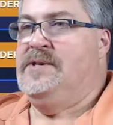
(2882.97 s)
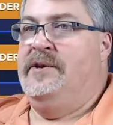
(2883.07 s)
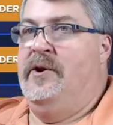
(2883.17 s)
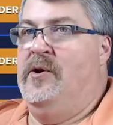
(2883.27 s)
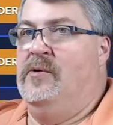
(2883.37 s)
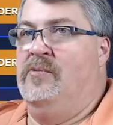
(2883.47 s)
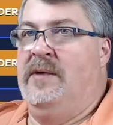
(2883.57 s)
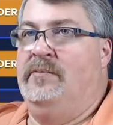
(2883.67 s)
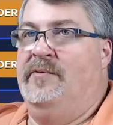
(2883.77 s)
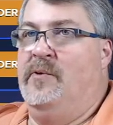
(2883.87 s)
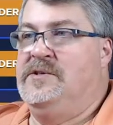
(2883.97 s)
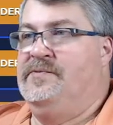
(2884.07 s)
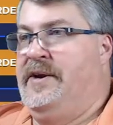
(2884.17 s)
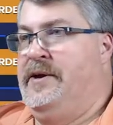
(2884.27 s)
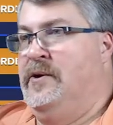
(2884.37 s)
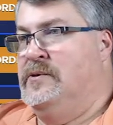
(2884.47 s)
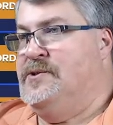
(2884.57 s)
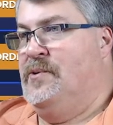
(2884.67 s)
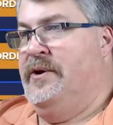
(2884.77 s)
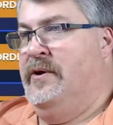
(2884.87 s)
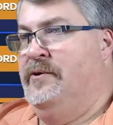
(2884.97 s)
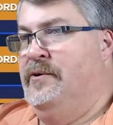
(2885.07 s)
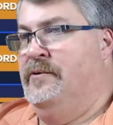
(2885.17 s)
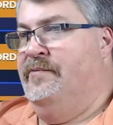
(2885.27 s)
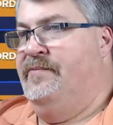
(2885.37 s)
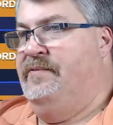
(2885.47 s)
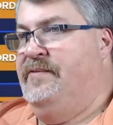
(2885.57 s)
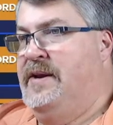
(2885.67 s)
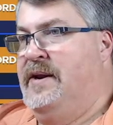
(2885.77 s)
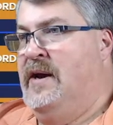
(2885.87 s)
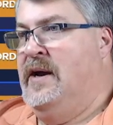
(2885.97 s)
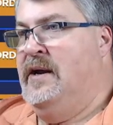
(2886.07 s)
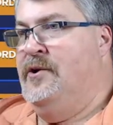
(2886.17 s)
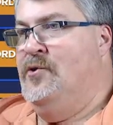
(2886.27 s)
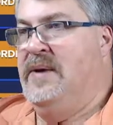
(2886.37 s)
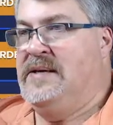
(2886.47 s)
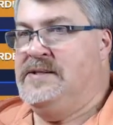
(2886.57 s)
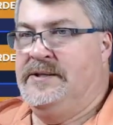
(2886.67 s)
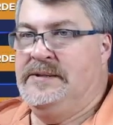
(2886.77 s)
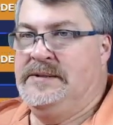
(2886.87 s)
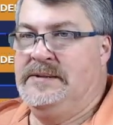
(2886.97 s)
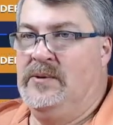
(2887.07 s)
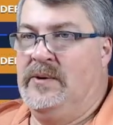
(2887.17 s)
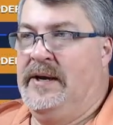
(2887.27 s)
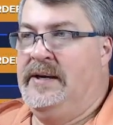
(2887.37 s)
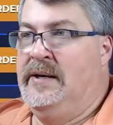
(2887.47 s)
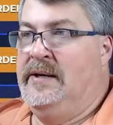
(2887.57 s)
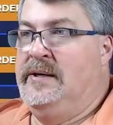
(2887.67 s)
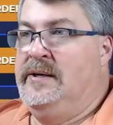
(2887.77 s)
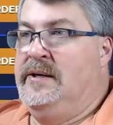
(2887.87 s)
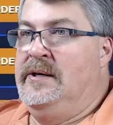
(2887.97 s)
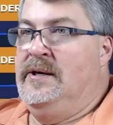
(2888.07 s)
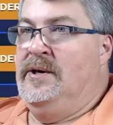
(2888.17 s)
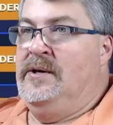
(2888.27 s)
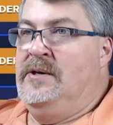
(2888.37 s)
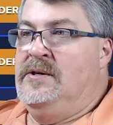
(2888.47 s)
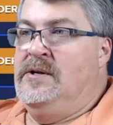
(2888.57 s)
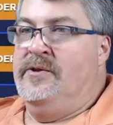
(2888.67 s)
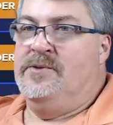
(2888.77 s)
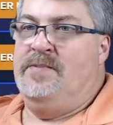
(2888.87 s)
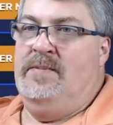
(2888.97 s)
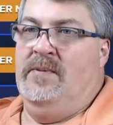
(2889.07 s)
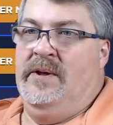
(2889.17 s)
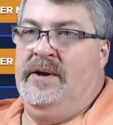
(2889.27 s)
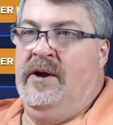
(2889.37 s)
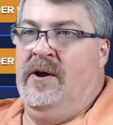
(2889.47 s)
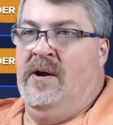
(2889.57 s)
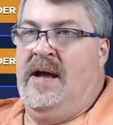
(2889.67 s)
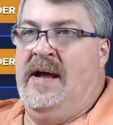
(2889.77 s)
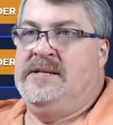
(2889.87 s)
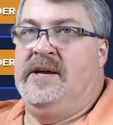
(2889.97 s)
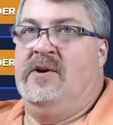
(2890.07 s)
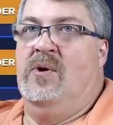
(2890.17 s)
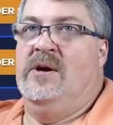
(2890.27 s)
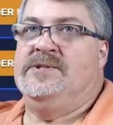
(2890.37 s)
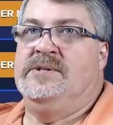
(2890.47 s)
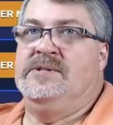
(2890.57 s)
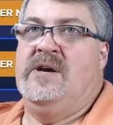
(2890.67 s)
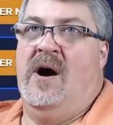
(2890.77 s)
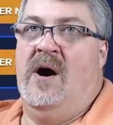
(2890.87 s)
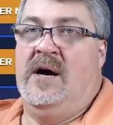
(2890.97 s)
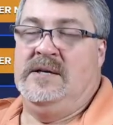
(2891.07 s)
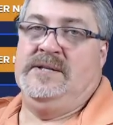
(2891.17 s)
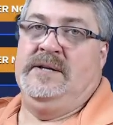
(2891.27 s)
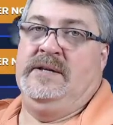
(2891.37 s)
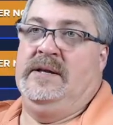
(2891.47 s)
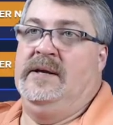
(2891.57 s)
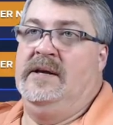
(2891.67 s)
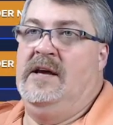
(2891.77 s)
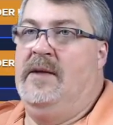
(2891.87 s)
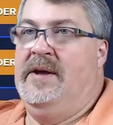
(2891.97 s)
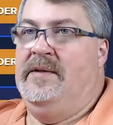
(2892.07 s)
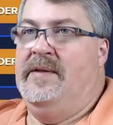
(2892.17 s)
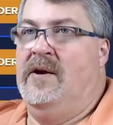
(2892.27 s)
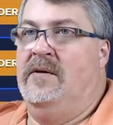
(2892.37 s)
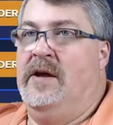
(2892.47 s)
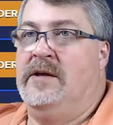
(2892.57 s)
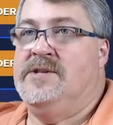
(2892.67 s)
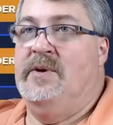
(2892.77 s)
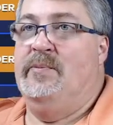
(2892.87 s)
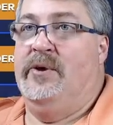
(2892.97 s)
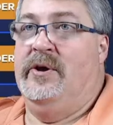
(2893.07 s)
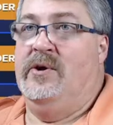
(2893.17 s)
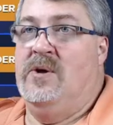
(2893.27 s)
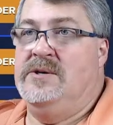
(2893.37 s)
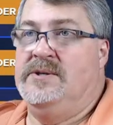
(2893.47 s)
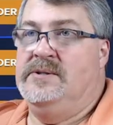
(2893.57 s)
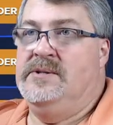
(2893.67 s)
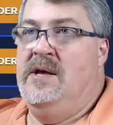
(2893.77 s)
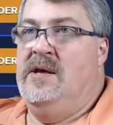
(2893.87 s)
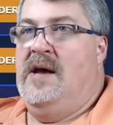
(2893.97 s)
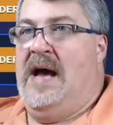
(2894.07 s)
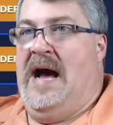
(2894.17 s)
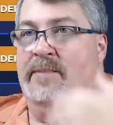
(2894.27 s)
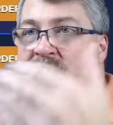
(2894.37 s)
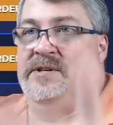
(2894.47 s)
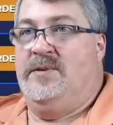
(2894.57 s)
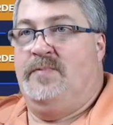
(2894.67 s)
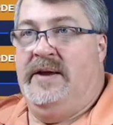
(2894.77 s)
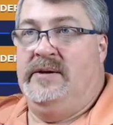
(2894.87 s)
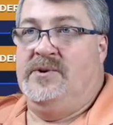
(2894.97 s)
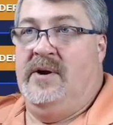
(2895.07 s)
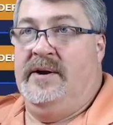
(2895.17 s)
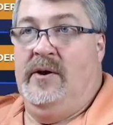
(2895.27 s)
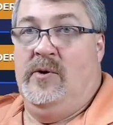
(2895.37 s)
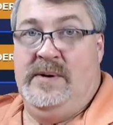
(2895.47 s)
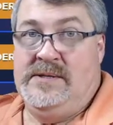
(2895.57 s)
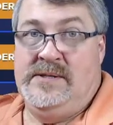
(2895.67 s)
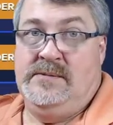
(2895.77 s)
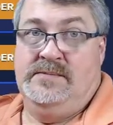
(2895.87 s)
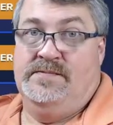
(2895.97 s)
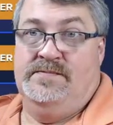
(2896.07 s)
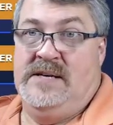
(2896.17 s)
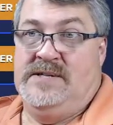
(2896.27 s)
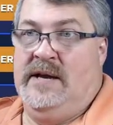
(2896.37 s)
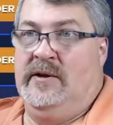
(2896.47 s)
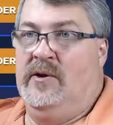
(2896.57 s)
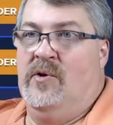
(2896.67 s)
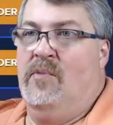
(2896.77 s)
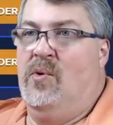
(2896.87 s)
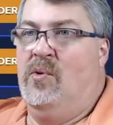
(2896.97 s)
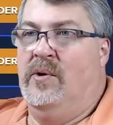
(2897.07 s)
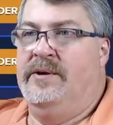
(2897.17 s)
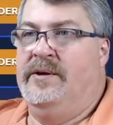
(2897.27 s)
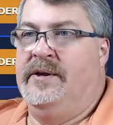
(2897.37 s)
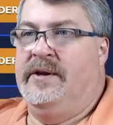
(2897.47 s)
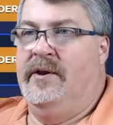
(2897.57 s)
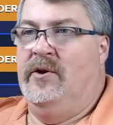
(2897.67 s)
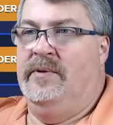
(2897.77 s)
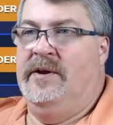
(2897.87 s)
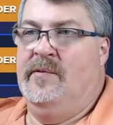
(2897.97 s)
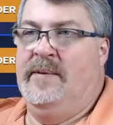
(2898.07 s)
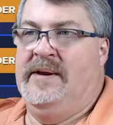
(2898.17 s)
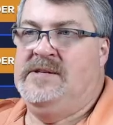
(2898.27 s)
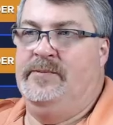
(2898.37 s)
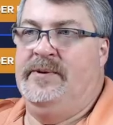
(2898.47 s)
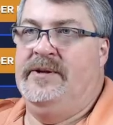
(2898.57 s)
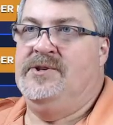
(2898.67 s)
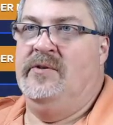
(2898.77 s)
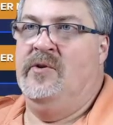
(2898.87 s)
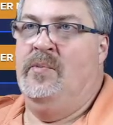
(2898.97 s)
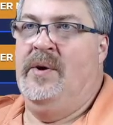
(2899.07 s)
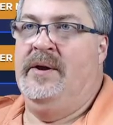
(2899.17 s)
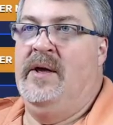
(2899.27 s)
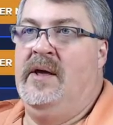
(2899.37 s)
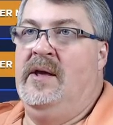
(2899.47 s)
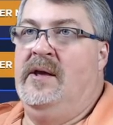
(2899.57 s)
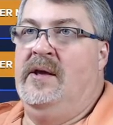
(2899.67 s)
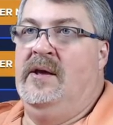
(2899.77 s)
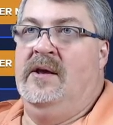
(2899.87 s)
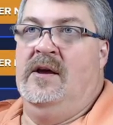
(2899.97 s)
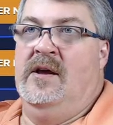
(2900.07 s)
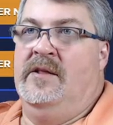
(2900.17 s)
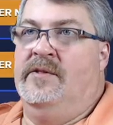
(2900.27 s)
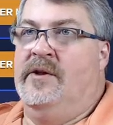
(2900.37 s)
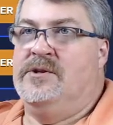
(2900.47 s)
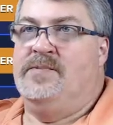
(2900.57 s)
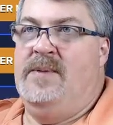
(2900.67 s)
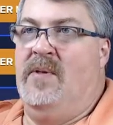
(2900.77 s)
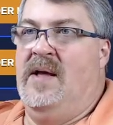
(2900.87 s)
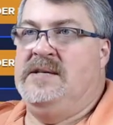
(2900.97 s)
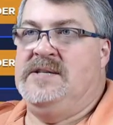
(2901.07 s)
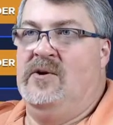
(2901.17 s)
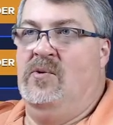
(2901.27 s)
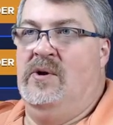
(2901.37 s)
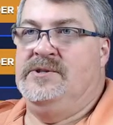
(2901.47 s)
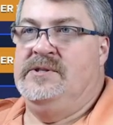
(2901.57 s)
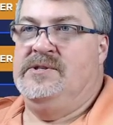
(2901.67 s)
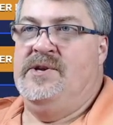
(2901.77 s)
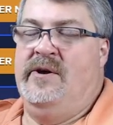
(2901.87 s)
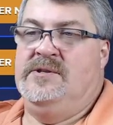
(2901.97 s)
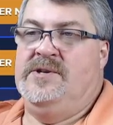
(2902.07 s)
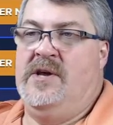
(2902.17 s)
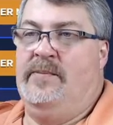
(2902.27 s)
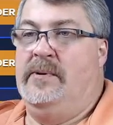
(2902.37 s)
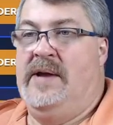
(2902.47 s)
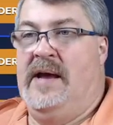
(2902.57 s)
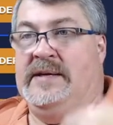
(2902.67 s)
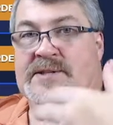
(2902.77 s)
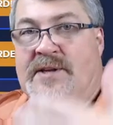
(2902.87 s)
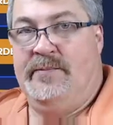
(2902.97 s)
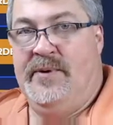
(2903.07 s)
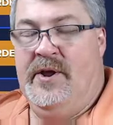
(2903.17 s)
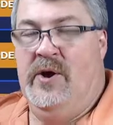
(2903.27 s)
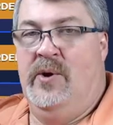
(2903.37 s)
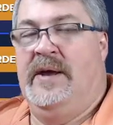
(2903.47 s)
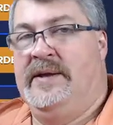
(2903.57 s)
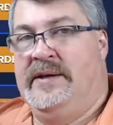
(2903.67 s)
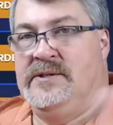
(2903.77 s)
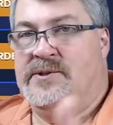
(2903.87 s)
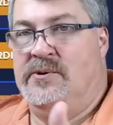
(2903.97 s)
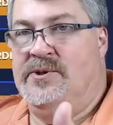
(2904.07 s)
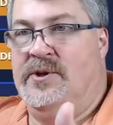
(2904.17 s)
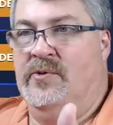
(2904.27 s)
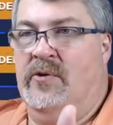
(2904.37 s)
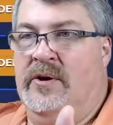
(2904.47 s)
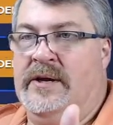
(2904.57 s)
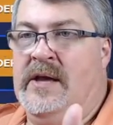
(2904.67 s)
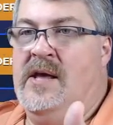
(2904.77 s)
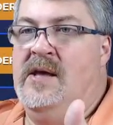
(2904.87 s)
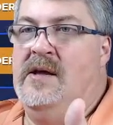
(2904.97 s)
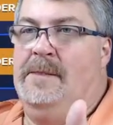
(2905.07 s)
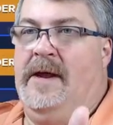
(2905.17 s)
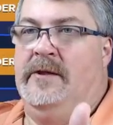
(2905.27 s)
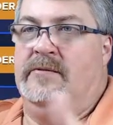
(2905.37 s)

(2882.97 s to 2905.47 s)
here right before this video and there's already 159 new messages. Okay, there's people in here asking questions constantly. I mean, and some of them are good questions. I participate and try and help as I learn more and can help, and everybody's helping each other. But there's people asking questions nonstop on how to set up a node, how to get a search node running. And